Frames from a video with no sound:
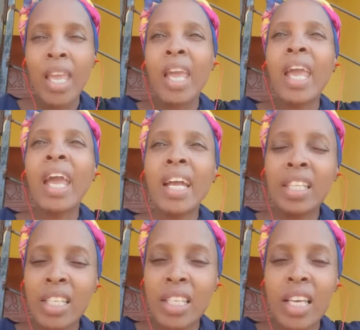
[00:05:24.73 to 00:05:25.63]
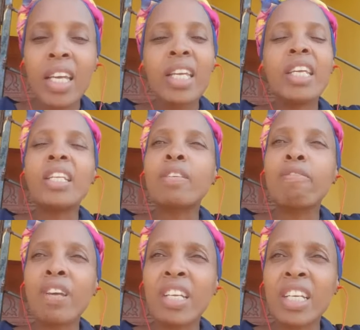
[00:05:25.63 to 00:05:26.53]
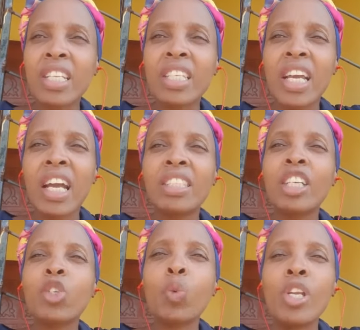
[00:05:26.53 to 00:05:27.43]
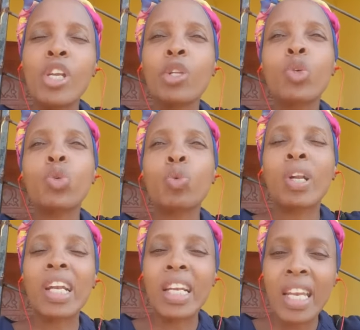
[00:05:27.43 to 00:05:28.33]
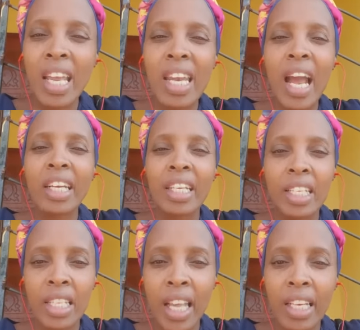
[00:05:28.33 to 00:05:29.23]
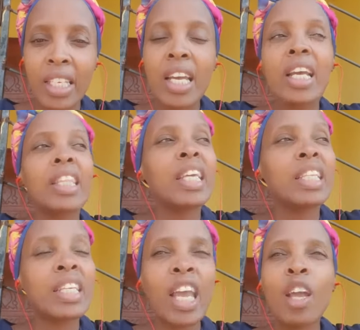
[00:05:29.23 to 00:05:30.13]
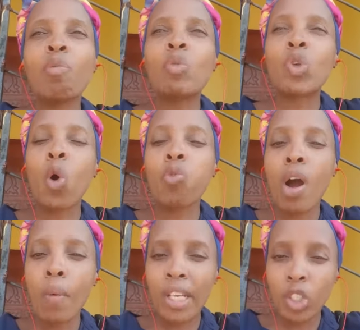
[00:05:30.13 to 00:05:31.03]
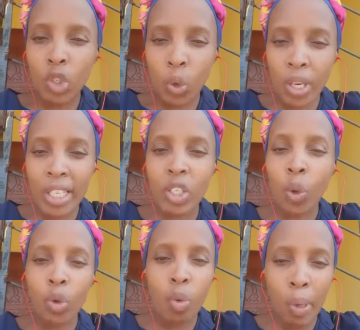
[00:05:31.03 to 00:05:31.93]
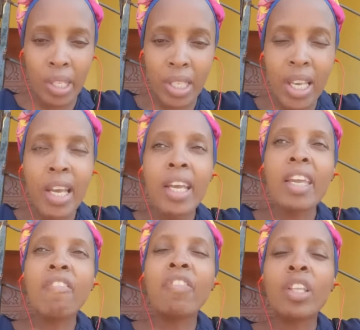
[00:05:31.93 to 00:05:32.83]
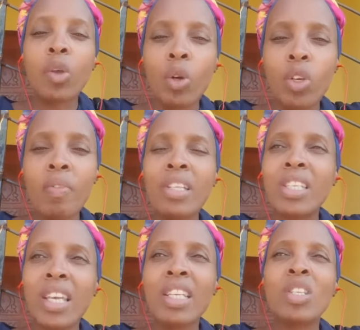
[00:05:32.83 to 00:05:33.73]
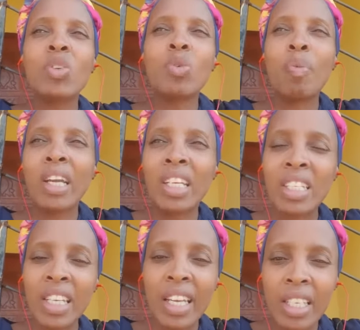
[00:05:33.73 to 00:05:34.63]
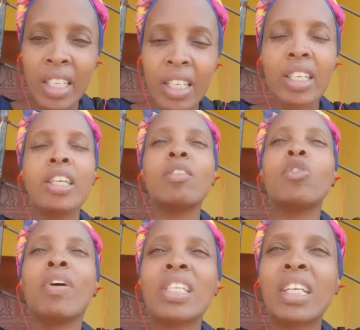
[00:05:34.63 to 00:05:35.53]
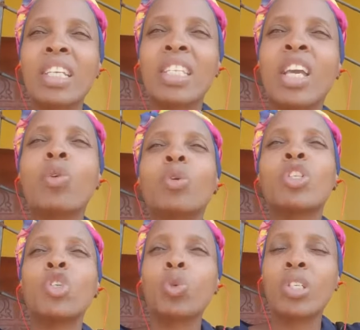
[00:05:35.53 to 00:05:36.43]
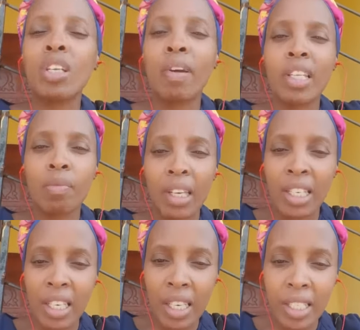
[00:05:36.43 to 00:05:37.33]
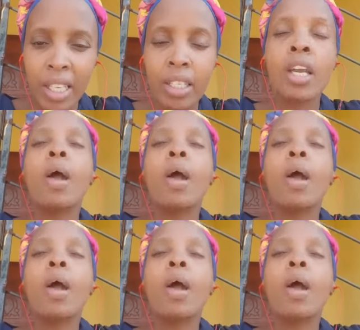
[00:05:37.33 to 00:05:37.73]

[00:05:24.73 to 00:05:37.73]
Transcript: Hence, it is very critical that we need to clearly understand the terms of our insurance documents. If the document says market related, you must understand what you should market related.